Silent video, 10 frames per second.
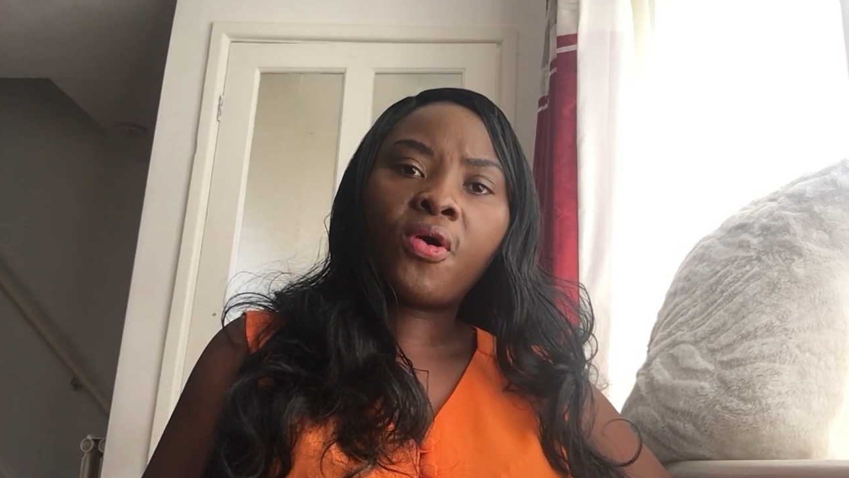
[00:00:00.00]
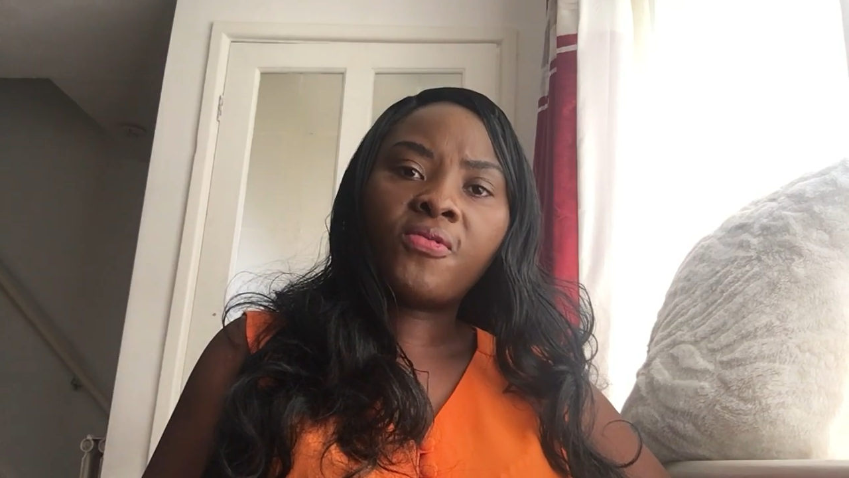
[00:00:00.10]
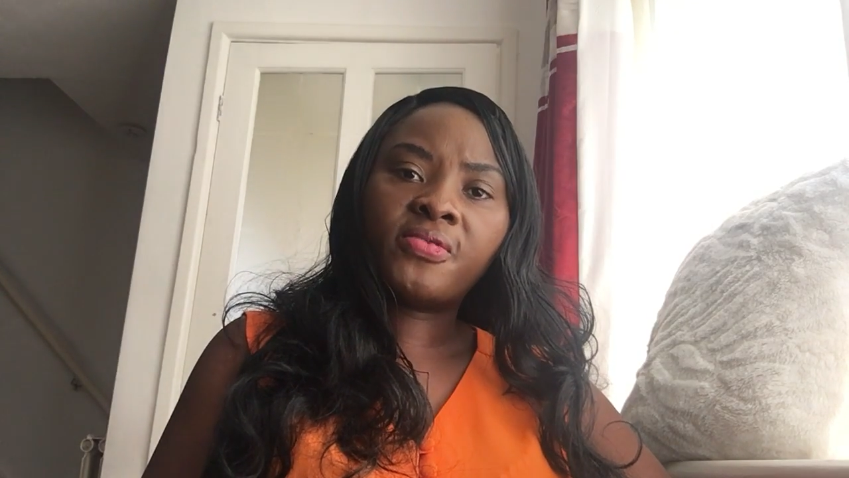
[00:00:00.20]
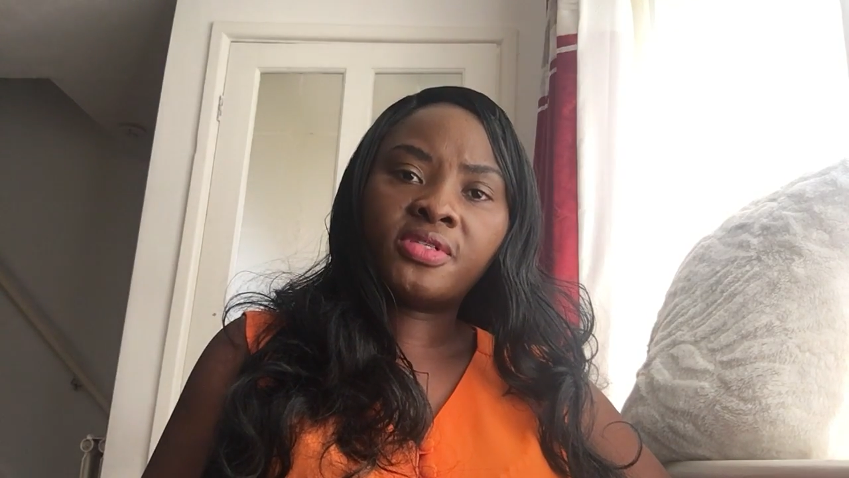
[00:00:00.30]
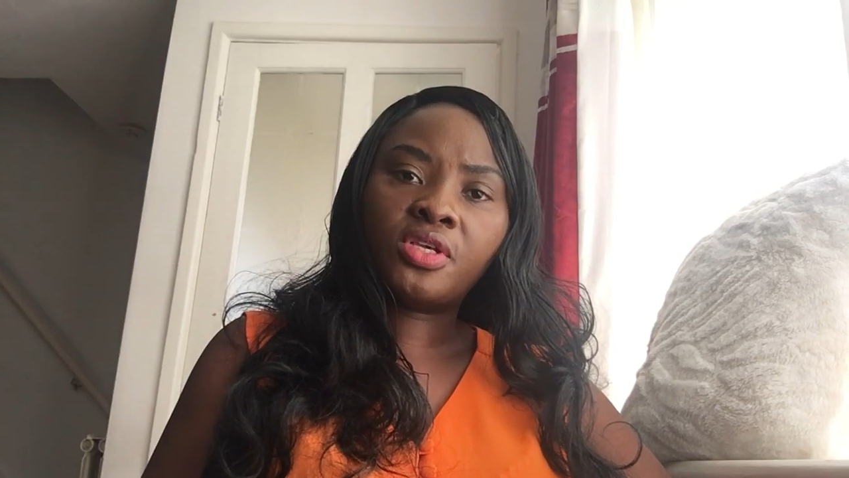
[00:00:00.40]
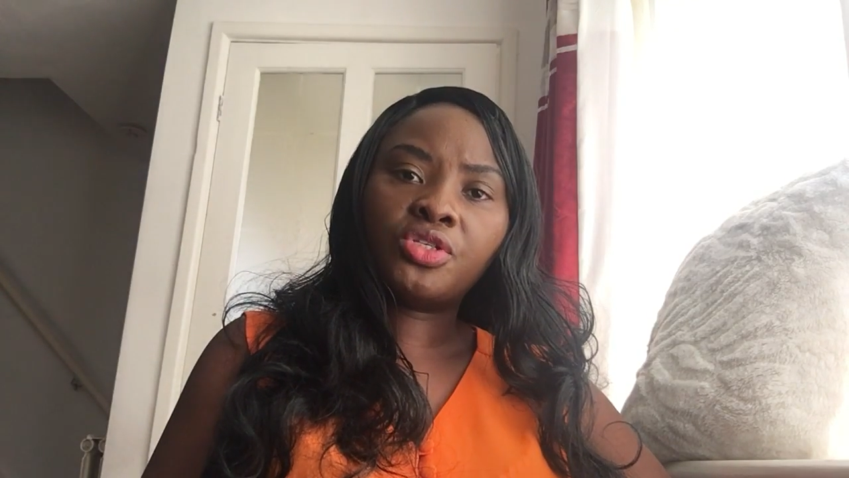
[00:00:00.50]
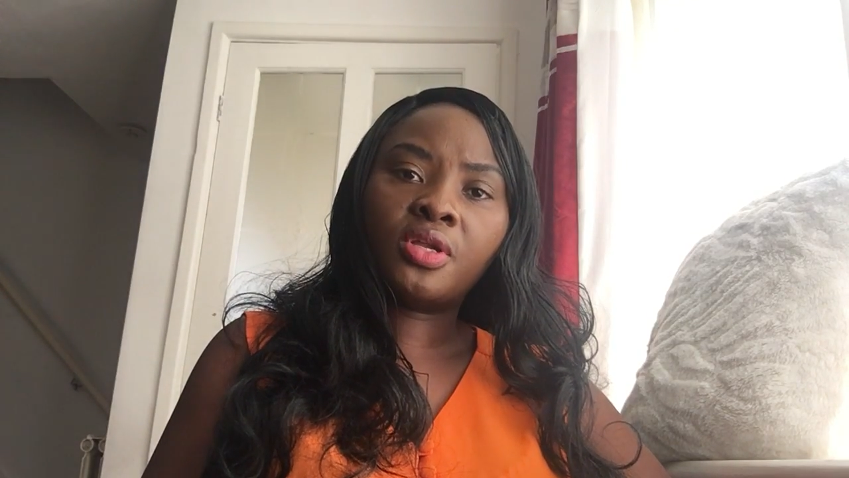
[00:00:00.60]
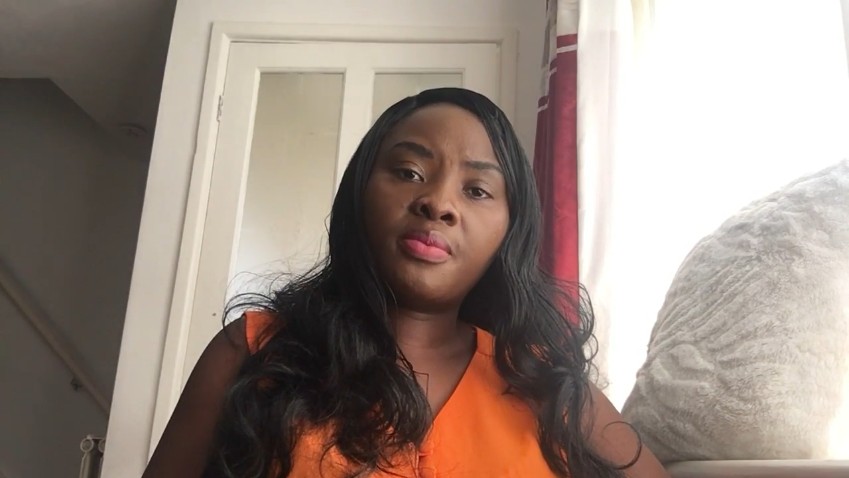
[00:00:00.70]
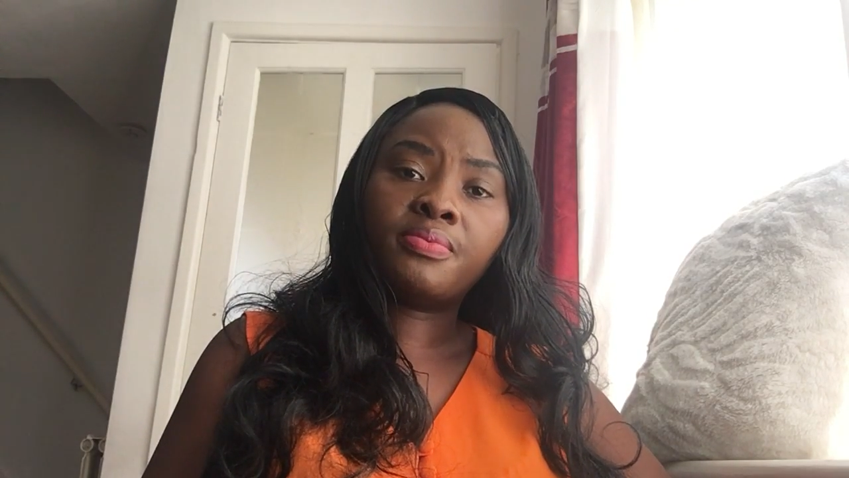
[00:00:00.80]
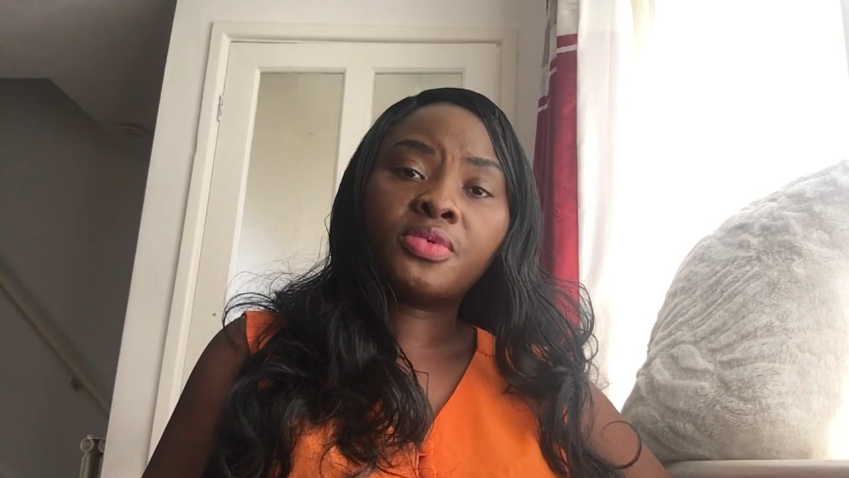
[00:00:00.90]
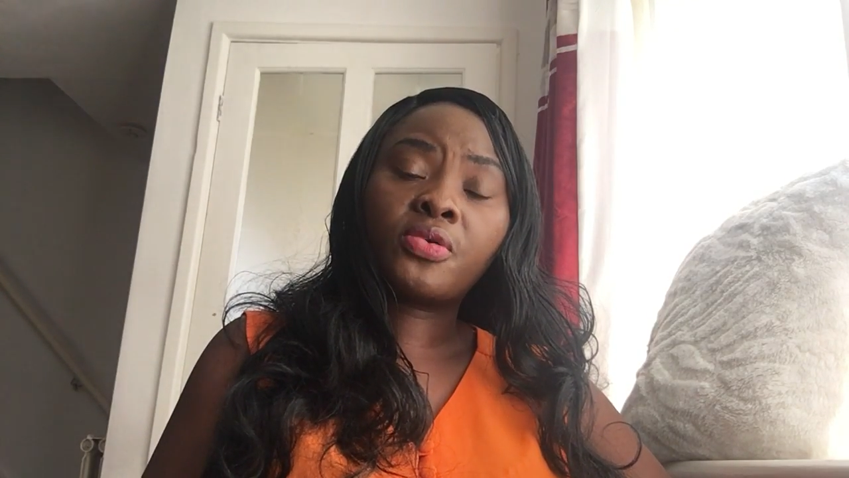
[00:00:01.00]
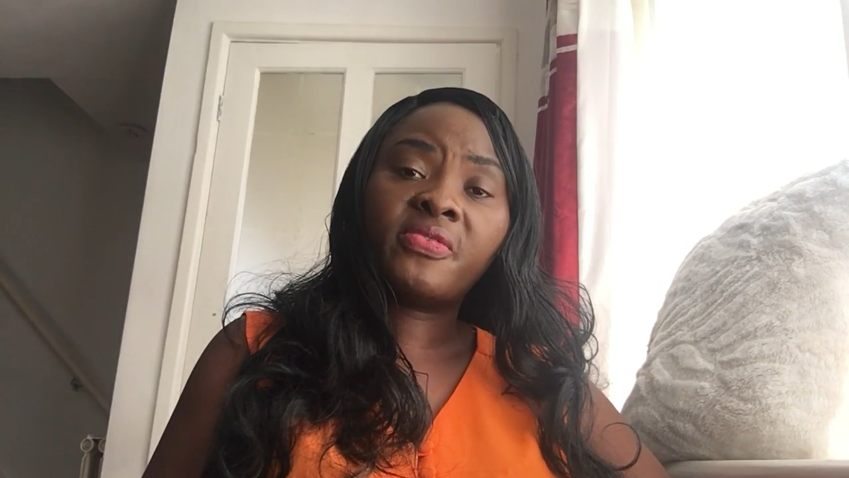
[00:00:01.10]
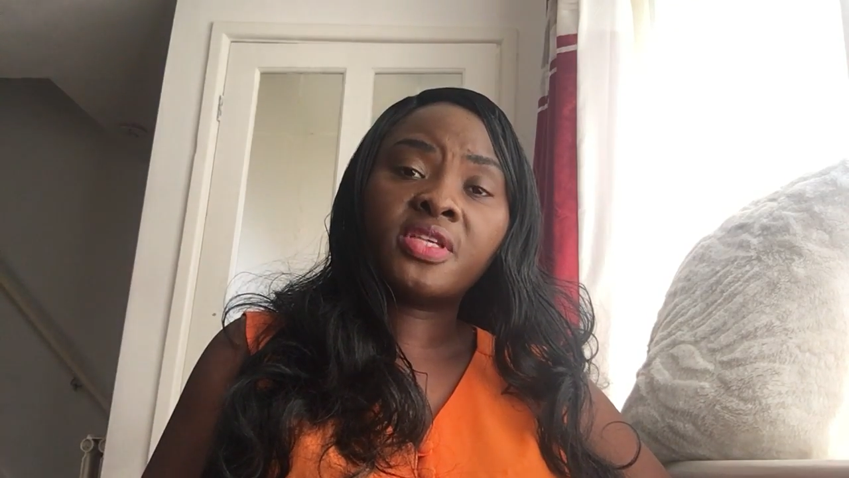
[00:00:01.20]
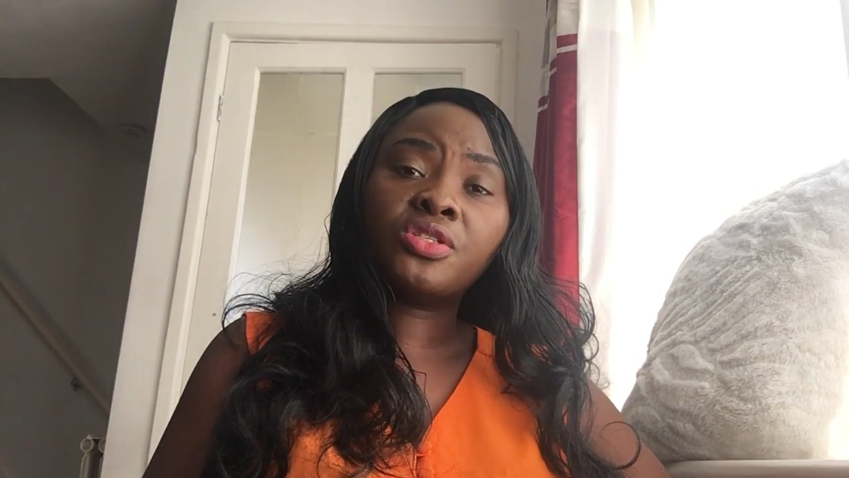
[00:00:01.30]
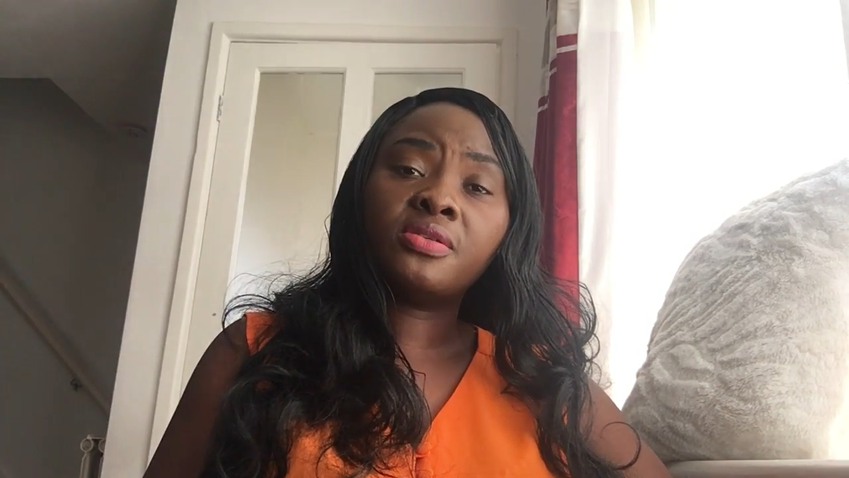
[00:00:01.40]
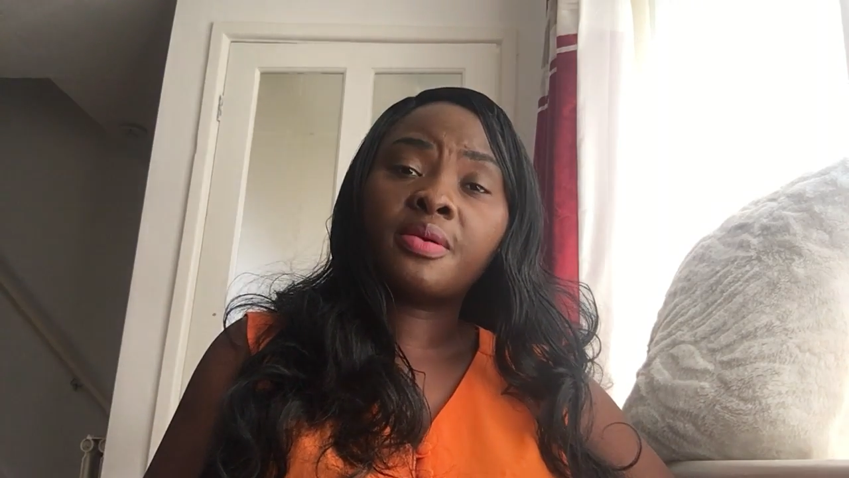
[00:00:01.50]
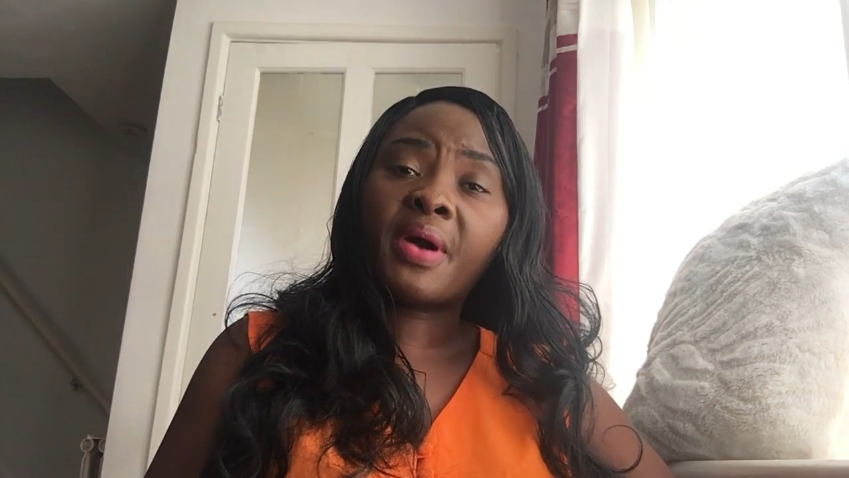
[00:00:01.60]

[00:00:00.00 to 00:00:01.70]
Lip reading: conversations